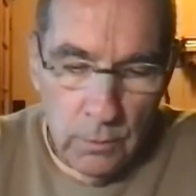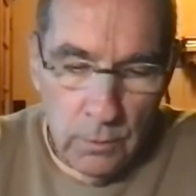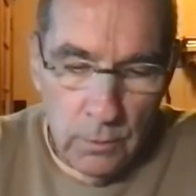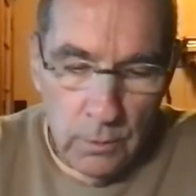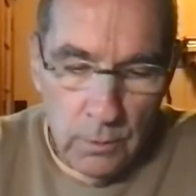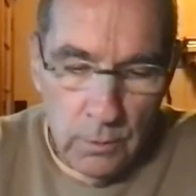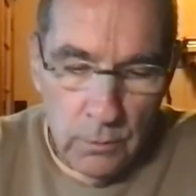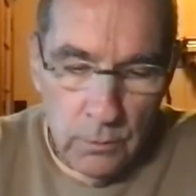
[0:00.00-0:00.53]

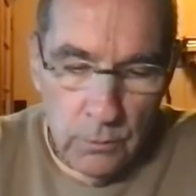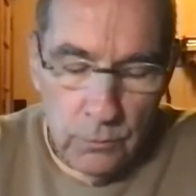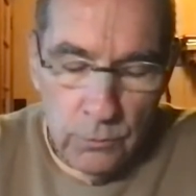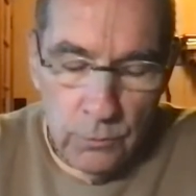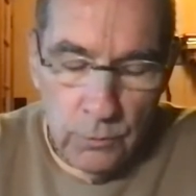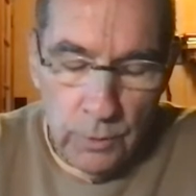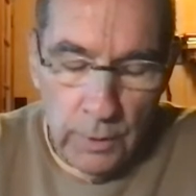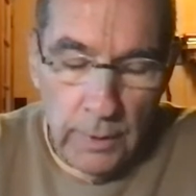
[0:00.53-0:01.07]

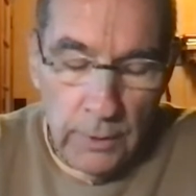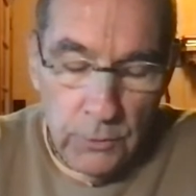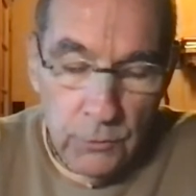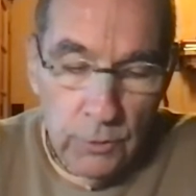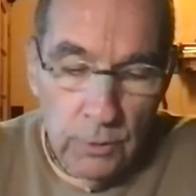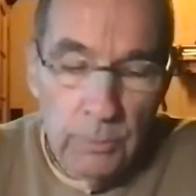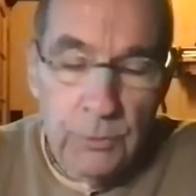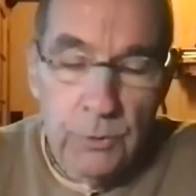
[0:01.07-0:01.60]
and that's
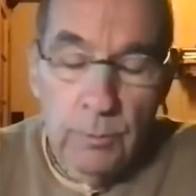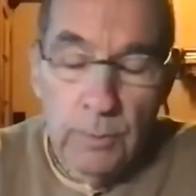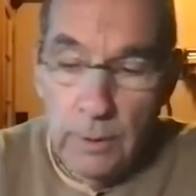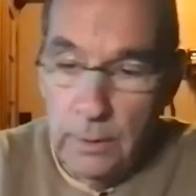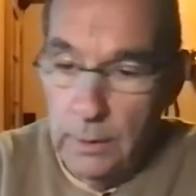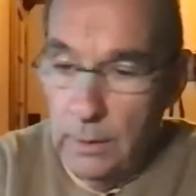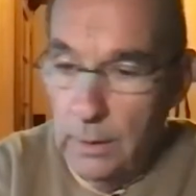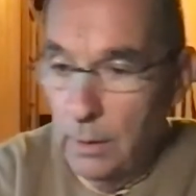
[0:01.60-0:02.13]
troublesome,
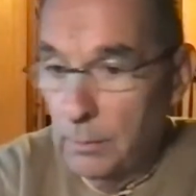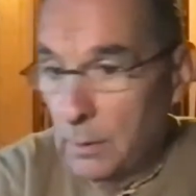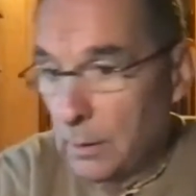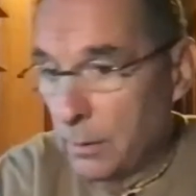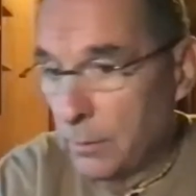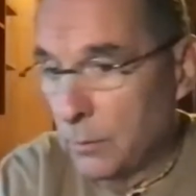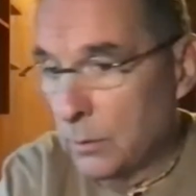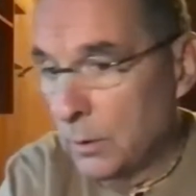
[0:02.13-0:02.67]
and
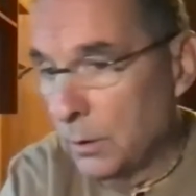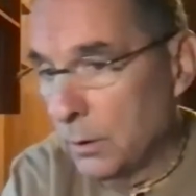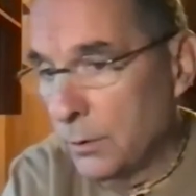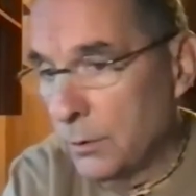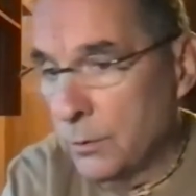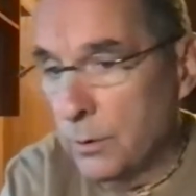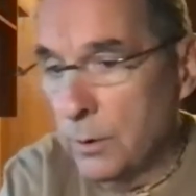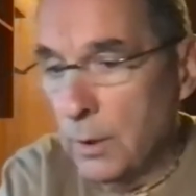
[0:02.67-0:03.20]
I'm a little
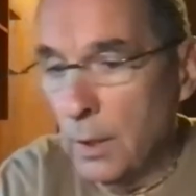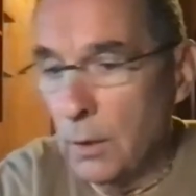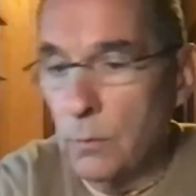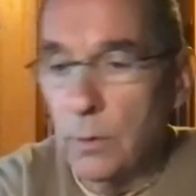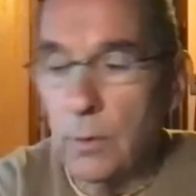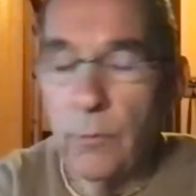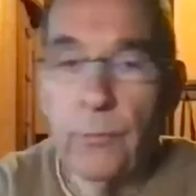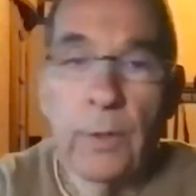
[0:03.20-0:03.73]
concerned how
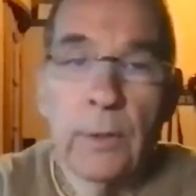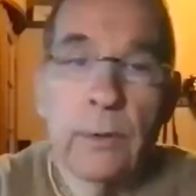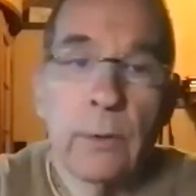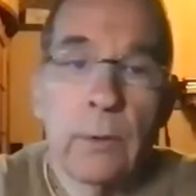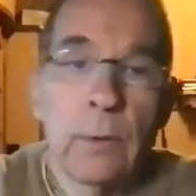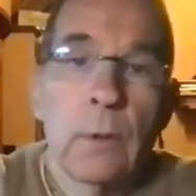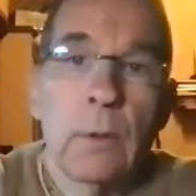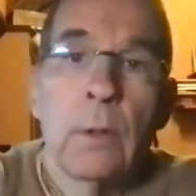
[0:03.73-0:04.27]
it will
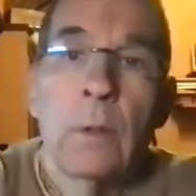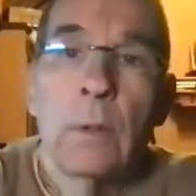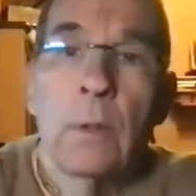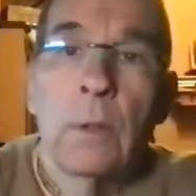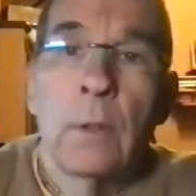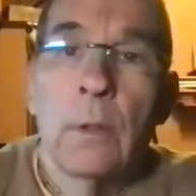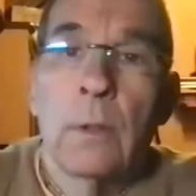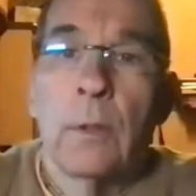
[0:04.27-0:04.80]
affect
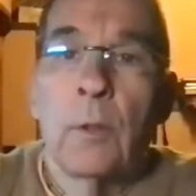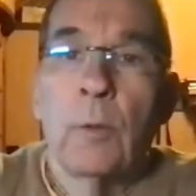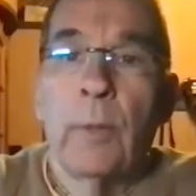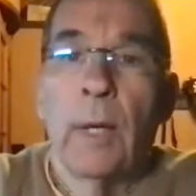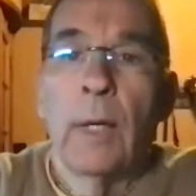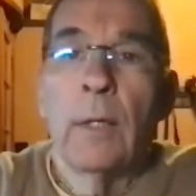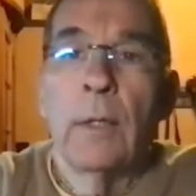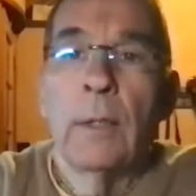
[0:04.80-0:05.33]

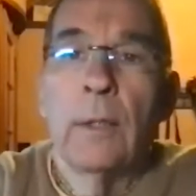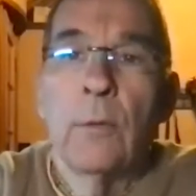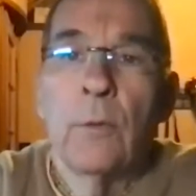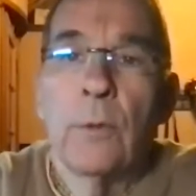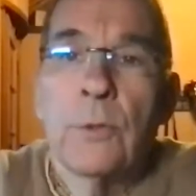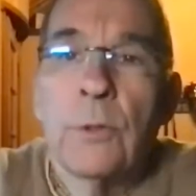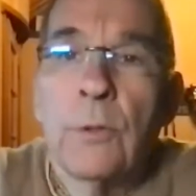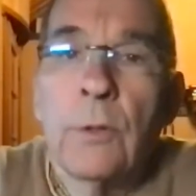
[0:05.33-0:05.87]
humanity, of
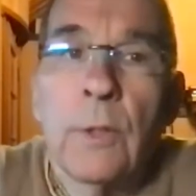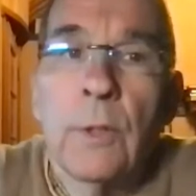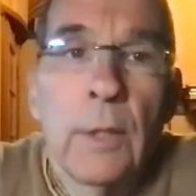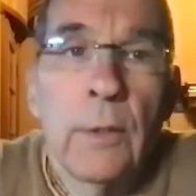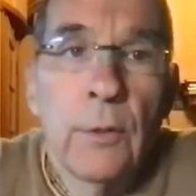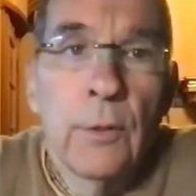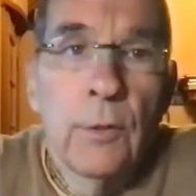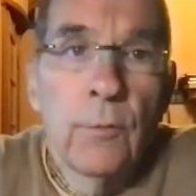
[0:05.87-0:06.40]
course,
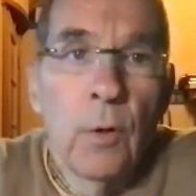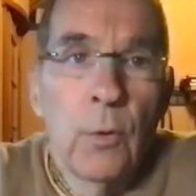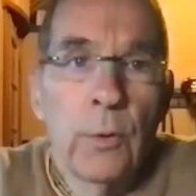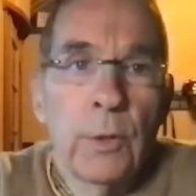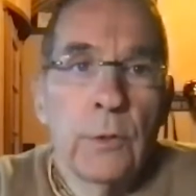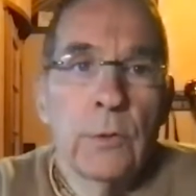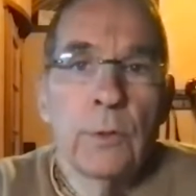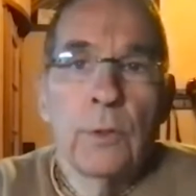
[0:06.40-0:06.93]
and the
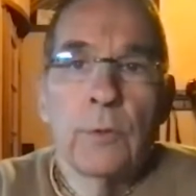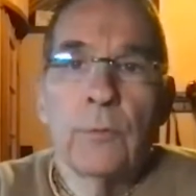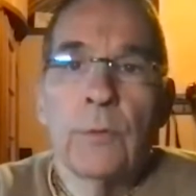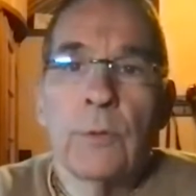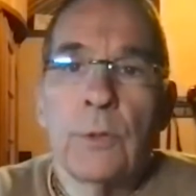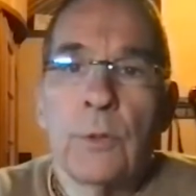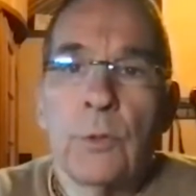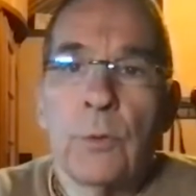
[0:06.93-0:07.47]
devotees in
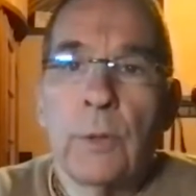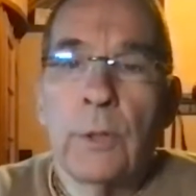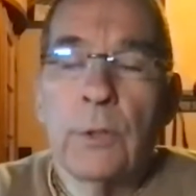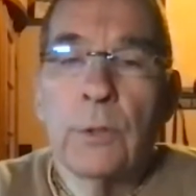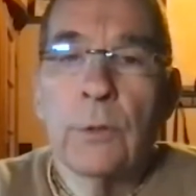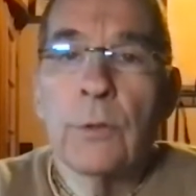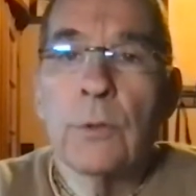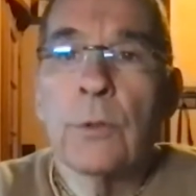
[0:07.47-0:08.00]
different
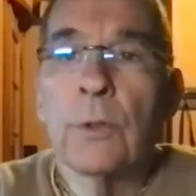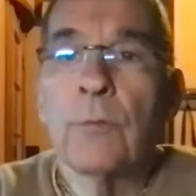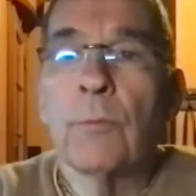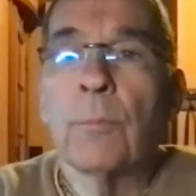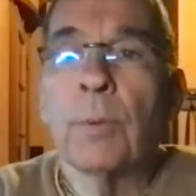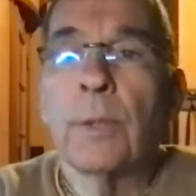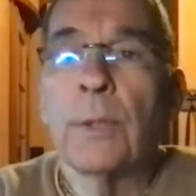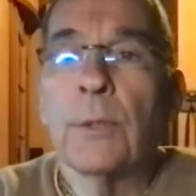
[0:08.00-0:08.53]
situations in
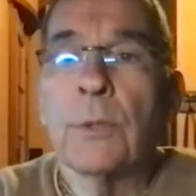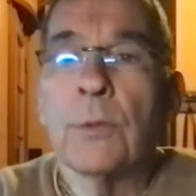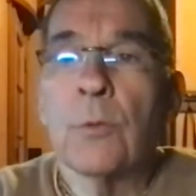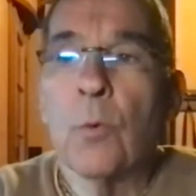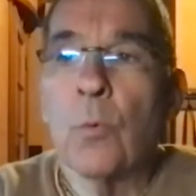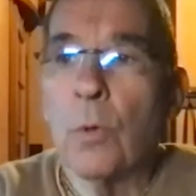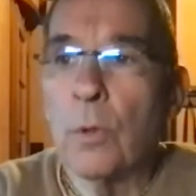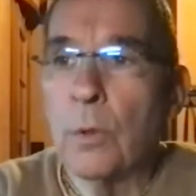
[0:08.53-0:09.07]
different places
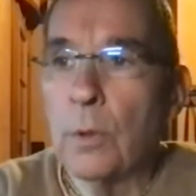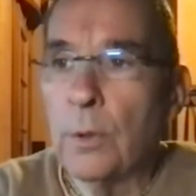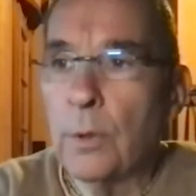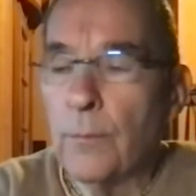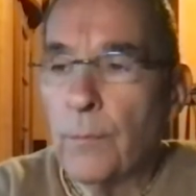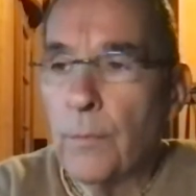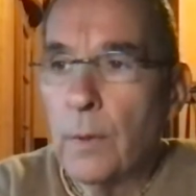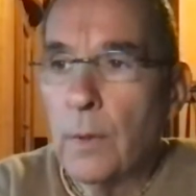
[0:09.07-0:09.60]
of the world.